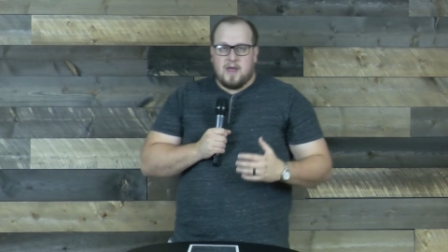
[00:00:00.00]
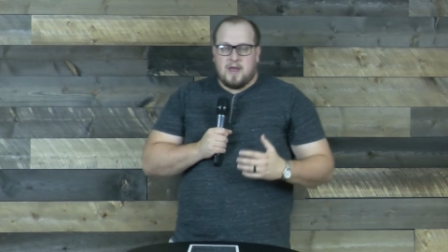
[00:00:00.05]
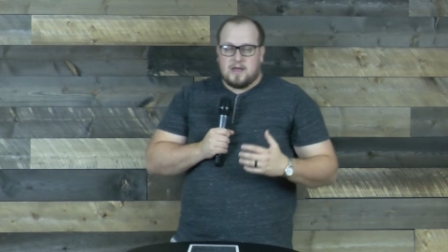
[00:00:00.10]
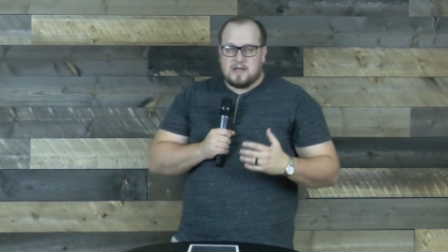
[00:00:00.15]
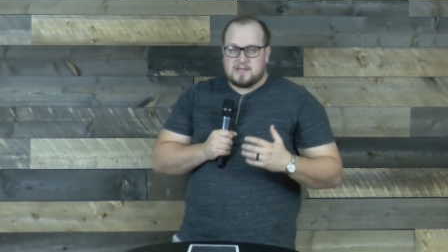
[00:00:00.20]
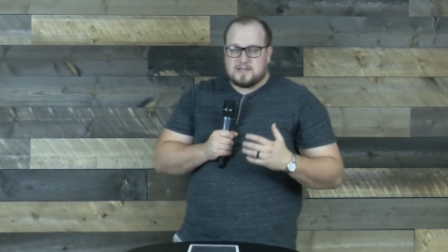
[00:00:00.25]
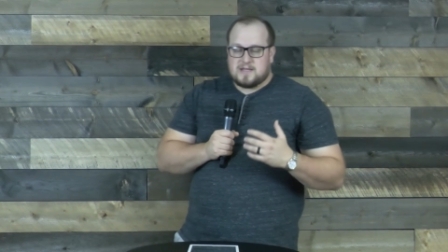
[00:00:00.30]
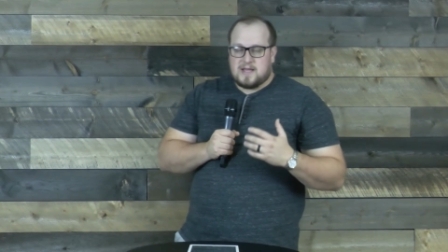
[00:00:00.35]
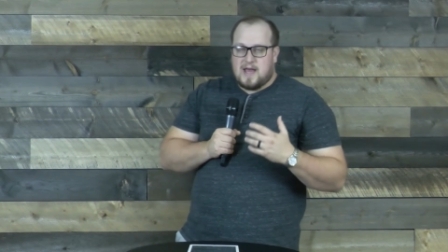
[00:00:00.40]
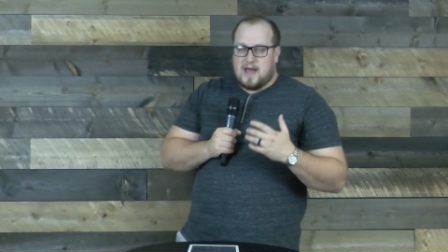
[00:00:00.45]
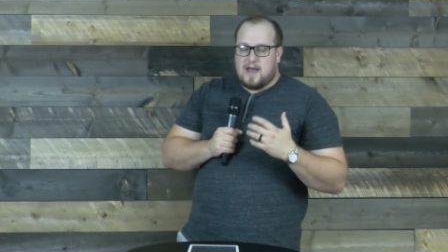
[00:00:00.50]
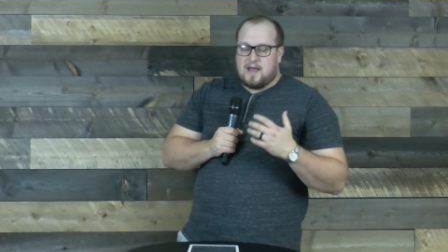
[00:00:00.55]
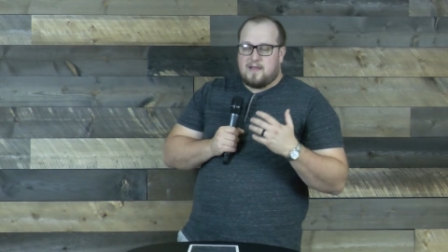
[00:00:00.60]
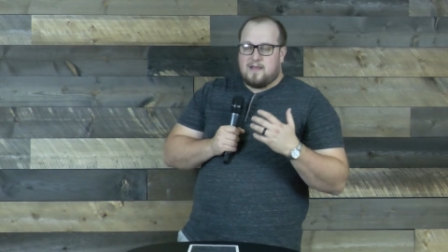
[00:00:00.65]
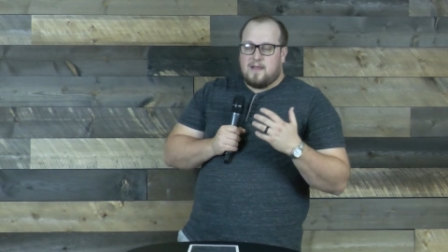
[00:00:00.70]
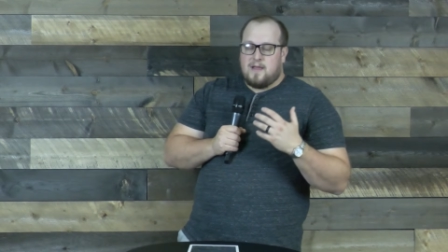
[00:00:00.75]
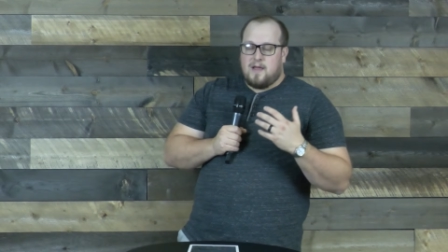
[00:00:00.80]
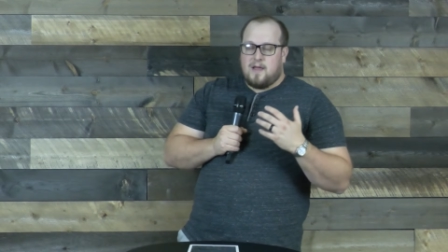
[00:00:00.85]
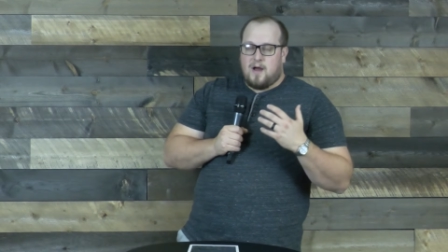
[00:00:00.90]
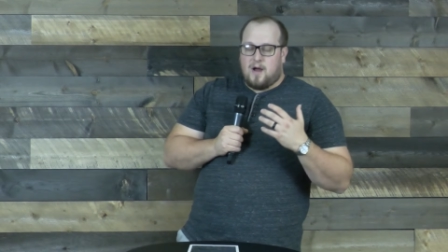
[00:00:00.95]
is that
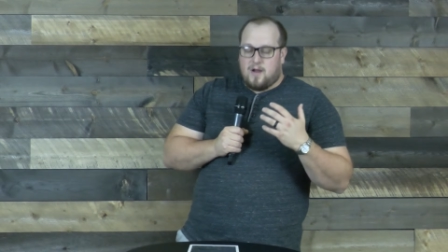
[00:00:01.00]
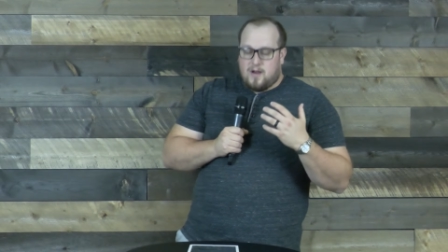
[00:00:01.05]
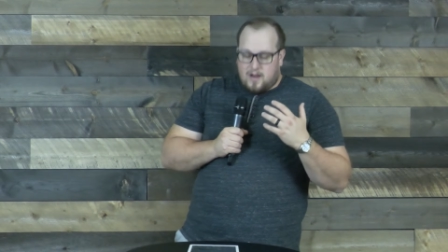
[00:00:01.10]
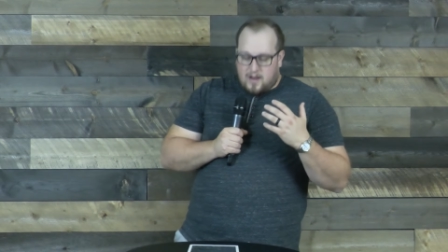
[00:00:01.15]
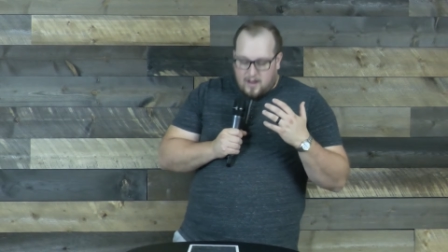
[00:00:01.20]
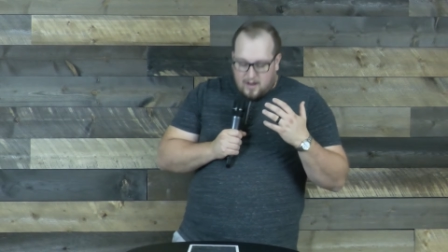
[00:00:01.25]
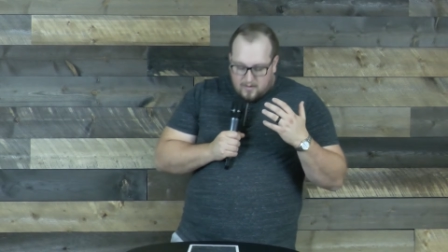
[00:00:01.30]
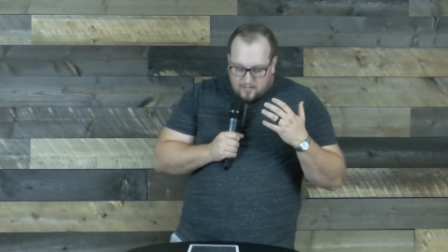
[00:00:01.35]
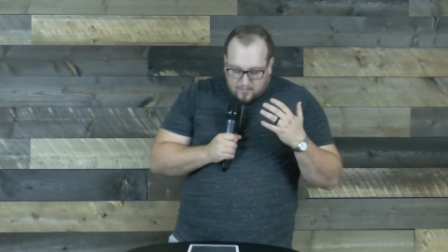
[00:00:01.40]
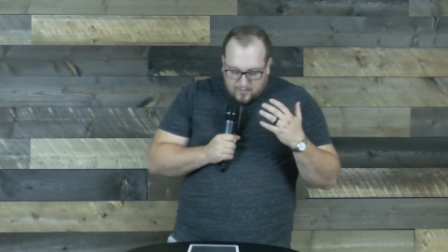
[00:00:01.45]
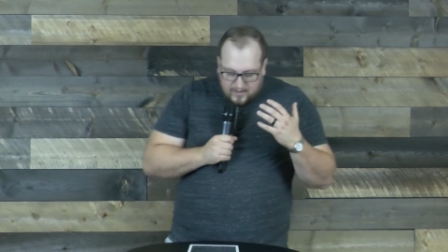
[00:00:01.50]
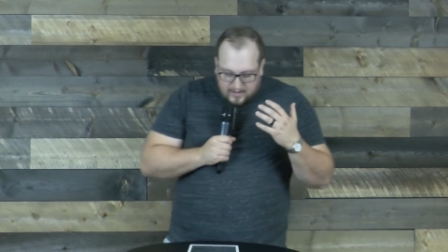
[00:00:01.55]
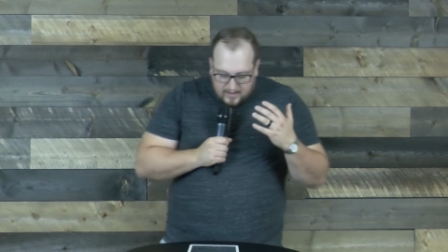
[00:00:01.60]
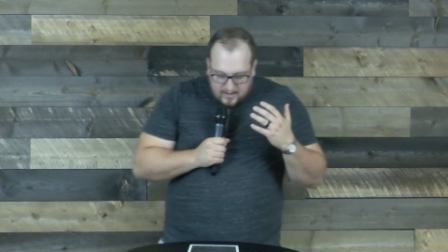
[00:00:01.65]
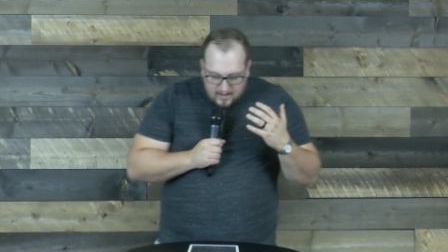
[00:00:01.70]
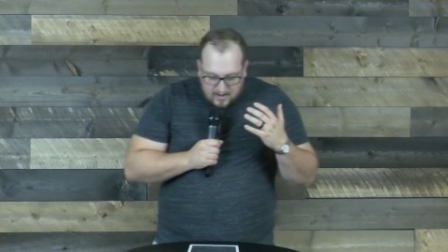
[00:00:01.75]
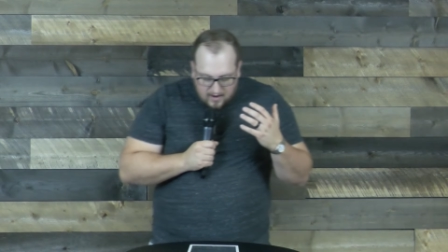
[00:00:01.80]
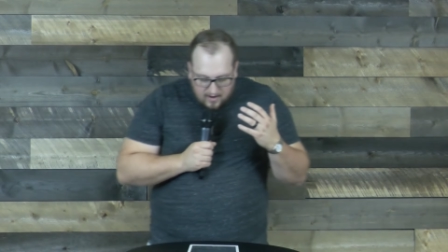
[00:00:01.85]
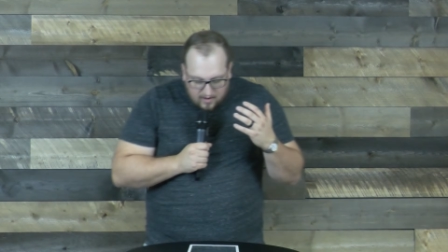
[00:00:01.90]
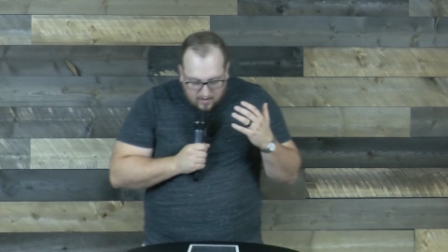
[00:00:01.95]
are
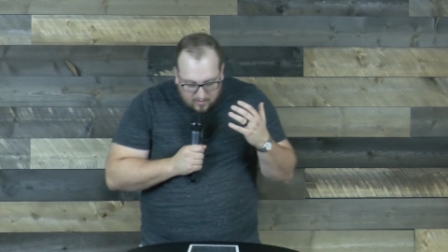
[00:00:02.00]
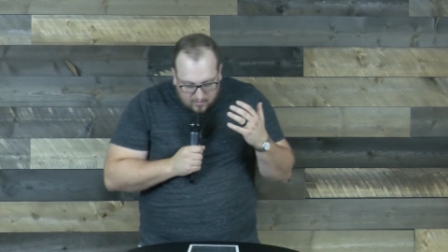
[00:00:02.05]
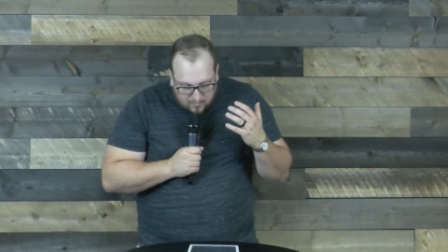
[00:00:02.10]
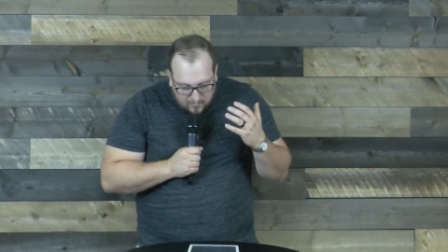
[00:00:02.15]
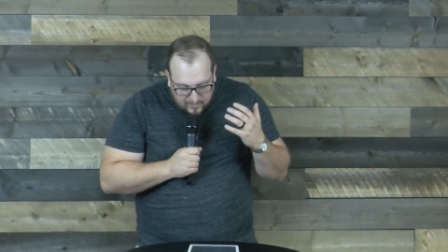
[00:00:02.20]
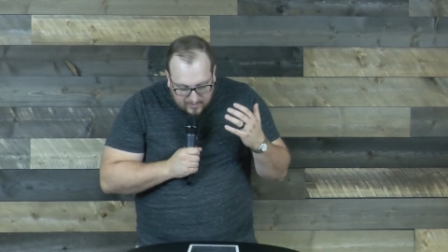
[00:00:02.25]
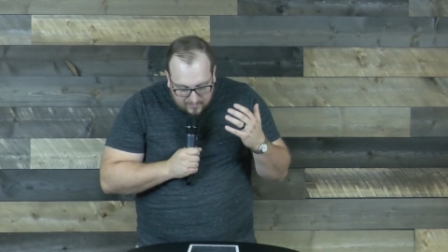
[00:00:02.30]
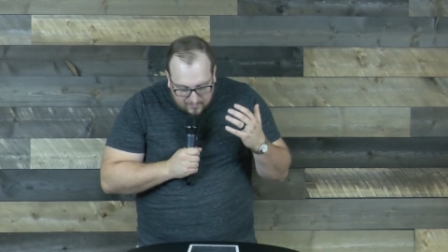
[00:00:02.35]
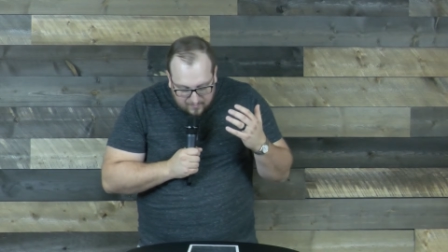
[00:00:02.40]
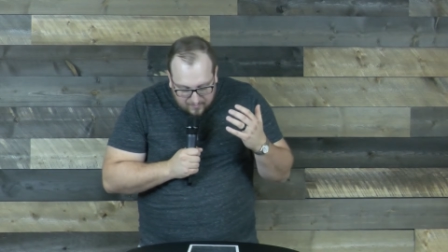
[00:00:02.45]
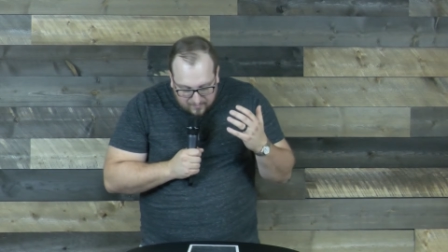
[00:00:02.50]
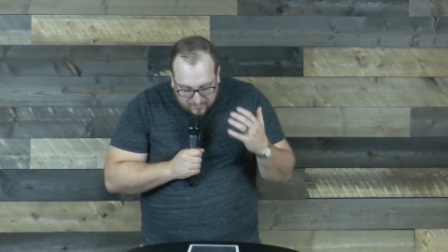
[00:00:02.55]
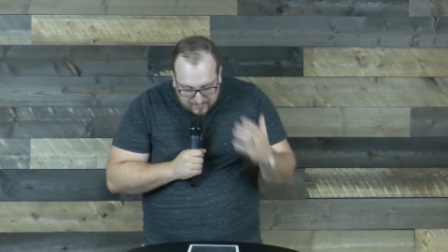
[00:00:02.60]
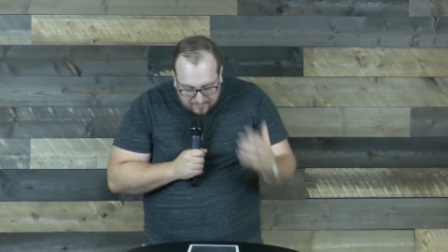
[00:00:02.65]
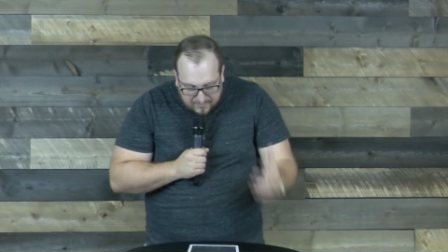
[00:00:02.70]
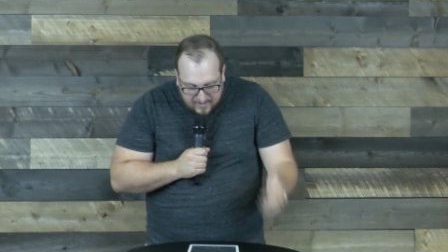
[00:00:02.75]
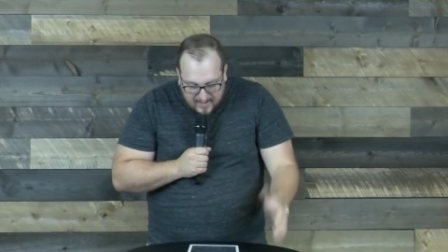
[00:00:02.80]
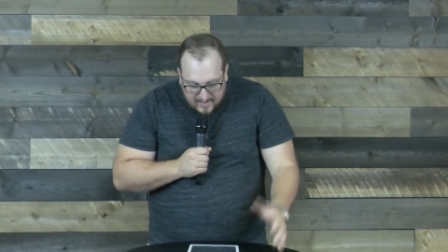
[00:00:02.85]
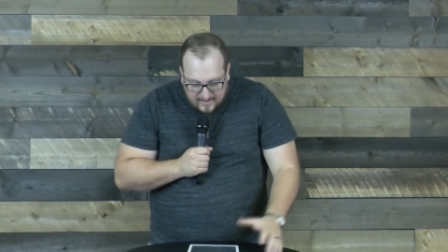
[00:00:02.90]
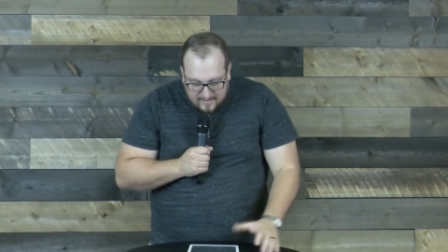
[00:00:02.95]
we
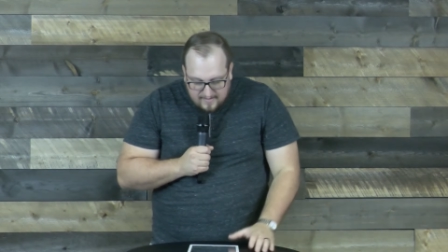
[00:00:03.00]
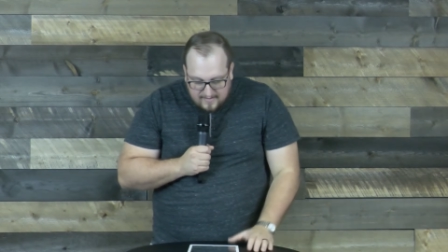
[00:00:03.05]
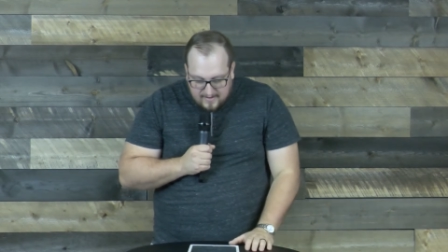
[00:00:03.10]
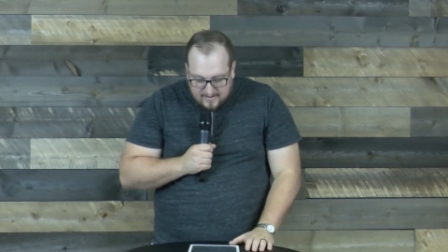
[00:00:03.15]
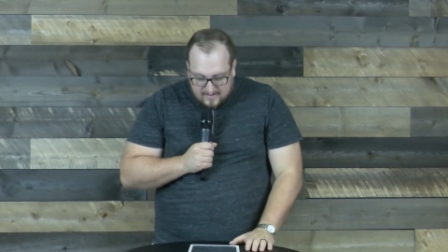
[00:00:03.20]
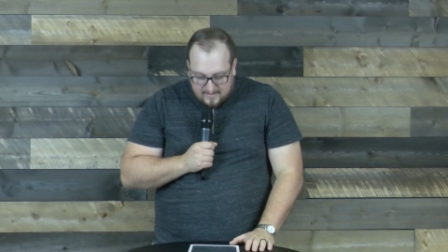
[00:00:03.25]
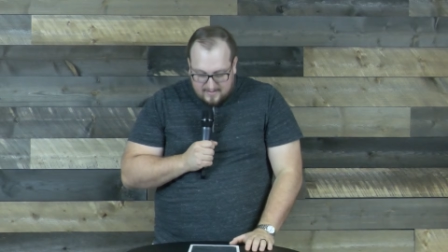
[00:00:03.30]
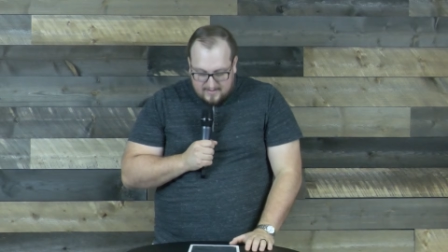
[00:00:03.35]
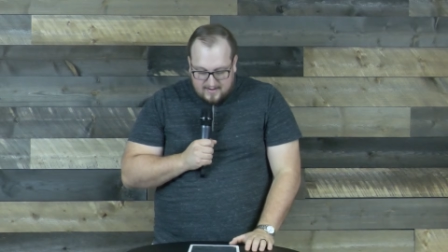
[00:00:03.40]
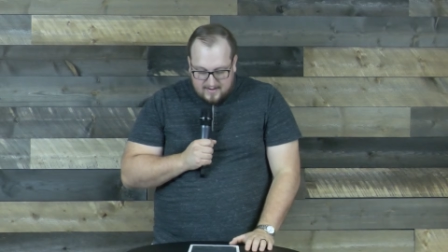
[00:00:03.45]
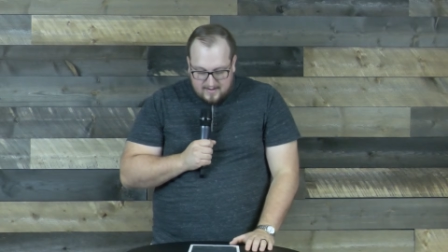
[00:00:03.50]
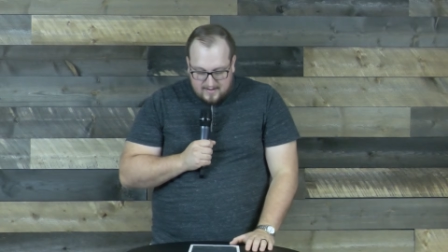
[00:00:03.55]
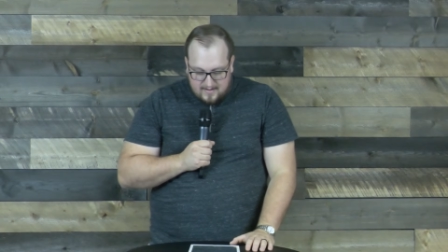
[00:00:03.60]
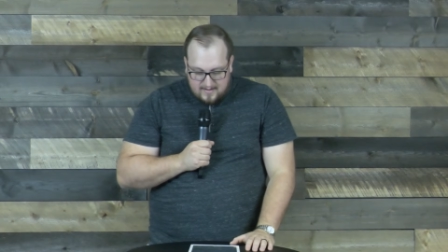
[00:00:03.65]
repentant?